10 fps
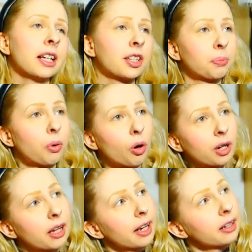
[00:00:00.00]

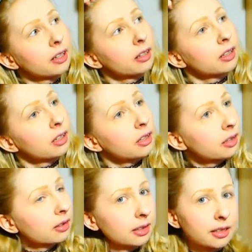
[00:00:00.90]
support like
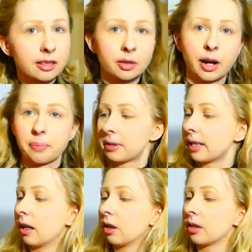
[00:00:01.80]
these scrap
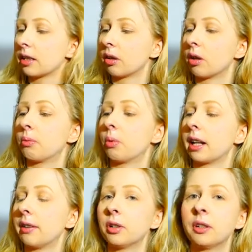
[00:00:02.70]
sellers or
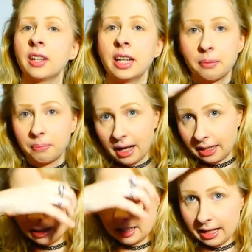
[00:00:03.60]
whatever,
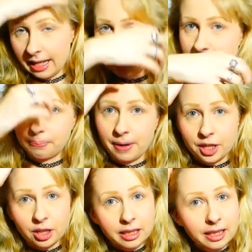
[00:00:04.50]
but
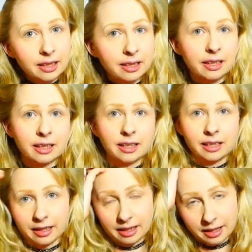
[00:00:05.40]
especially the